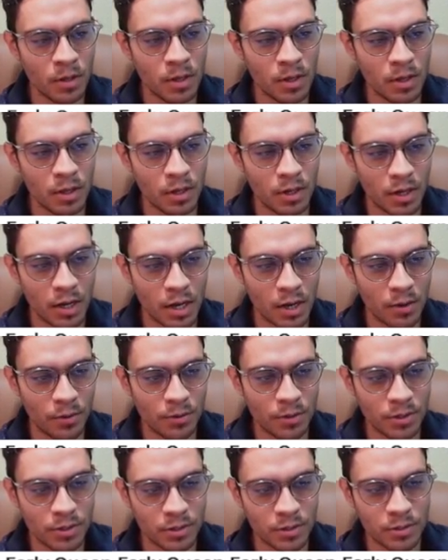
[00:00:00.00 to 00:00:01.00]
Now
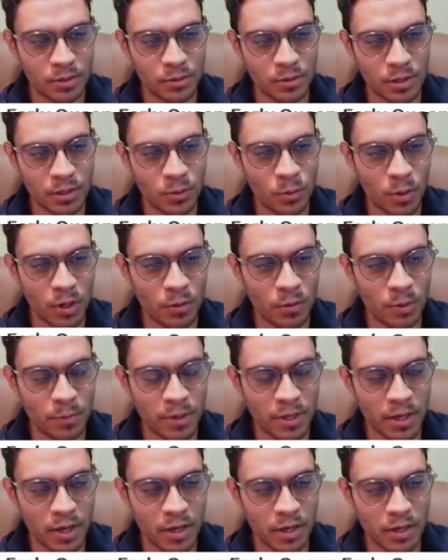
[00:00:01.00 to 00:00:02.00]
this queen will be
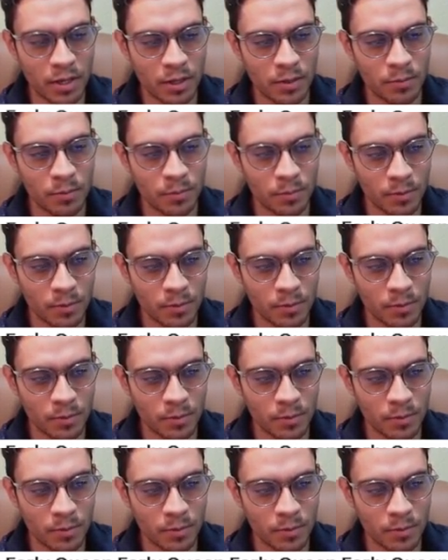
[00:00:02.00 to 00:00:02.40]
hanging.